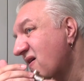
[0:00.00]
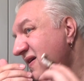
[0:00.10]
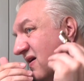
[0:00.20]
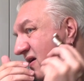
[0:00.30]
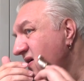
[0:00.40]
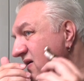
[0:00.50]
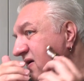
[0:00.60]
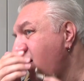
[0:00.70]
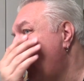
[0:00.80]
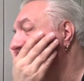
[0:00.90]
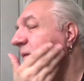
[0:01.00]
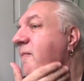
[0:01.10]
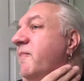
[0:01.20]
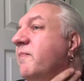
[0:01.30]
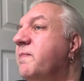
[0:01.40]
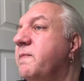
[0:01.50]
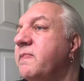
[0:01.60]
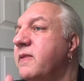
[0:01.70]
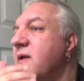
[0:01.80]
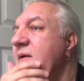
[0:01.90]

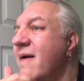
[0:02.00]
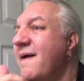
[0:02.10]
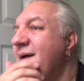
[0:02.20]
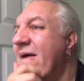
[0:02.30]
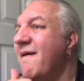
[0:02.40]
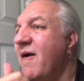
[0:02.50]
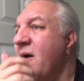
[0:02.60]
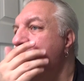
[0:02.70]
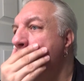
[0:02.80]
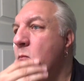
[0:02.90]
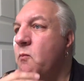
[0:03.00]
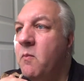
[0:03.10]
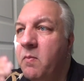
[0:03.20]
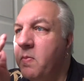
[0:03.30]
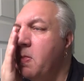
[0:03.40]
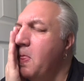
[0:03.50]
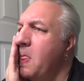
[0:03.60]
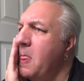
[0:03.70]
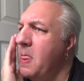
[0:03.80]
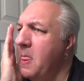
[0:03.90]

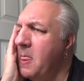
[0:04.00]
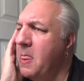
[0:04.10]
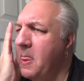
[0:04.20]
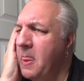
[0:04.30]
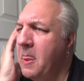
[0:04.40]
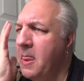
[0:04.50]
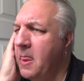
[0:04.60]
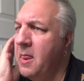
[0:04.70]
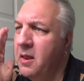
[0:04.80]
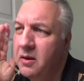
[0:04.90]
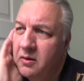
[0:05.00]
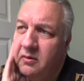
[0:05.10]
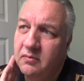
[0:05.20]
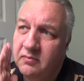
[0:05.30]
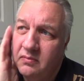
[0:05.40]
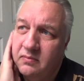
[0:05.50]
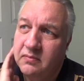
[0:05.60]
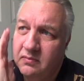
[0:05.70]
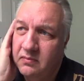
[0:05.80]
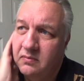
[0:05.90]

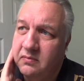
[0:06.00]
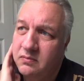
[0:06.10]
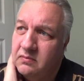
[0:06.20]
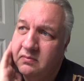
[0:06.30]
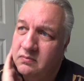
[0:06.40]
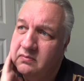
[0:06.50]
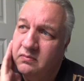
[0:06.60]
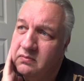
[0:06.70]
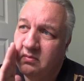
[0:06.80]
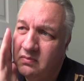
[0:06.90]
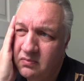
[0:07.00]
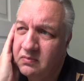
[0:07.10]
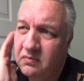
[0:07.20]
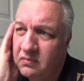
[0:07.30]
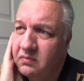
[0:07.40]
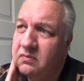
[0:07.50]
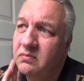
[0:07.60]
Nothing is said.